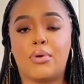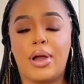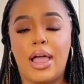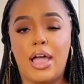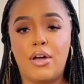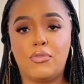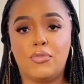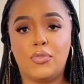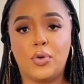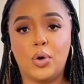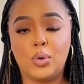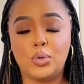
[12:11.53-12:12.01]

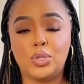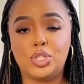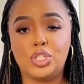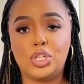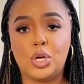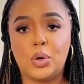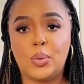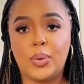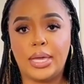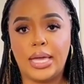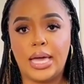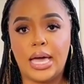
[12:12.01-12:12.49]
"I
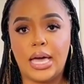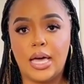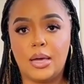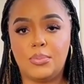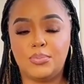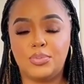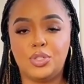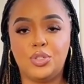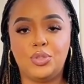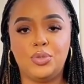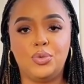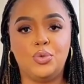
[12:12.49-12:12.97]
didn't go there
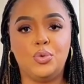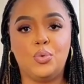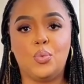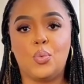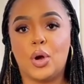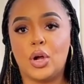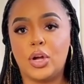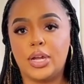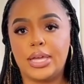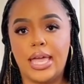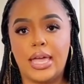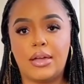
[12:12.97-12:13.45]
to be
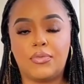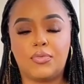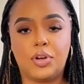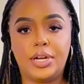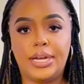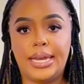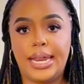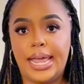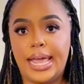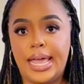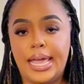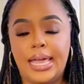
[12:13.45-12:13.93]
hurt.
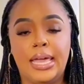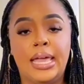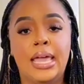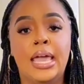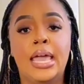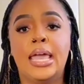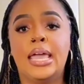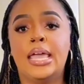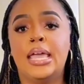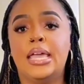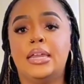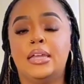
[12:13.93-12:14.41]

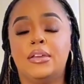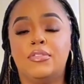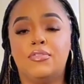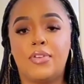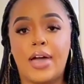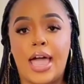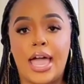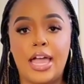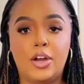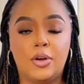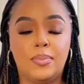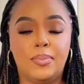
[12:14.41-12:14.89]
I
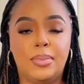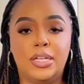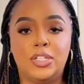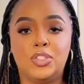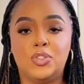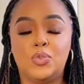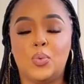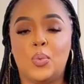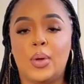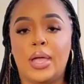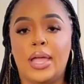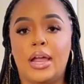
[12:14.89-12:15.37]
went for
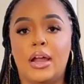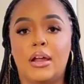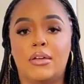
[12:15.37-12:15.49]
dinner.